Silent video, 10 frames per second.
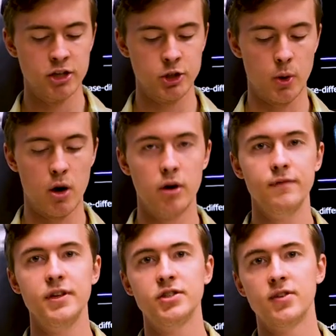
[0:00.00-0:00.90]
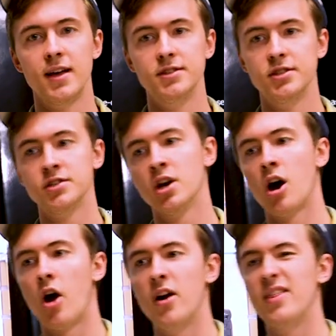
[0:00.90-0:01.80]
So all of these lenses
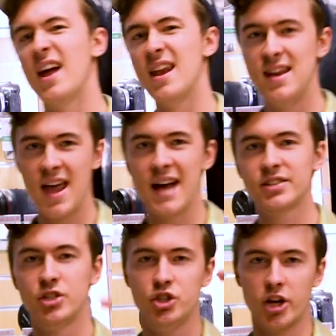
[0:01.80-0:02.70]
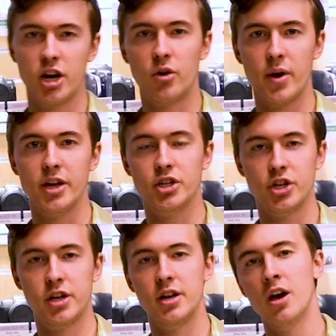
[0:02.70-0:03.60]
are in that next
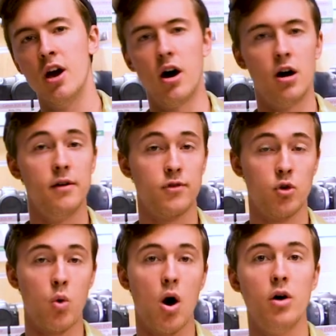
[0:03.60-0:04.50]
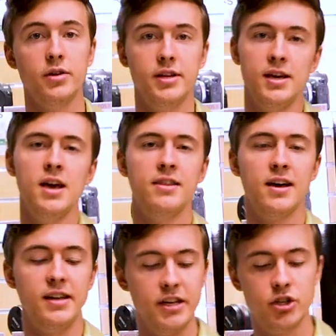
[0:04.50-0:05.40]
generation of quality
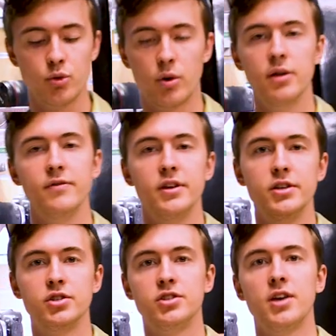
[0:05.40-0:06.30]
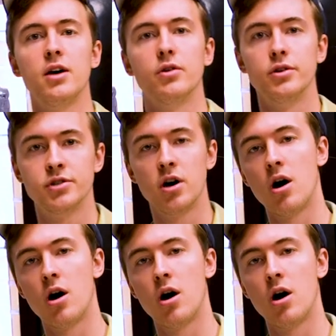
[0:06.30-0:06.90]
that each one of these sellers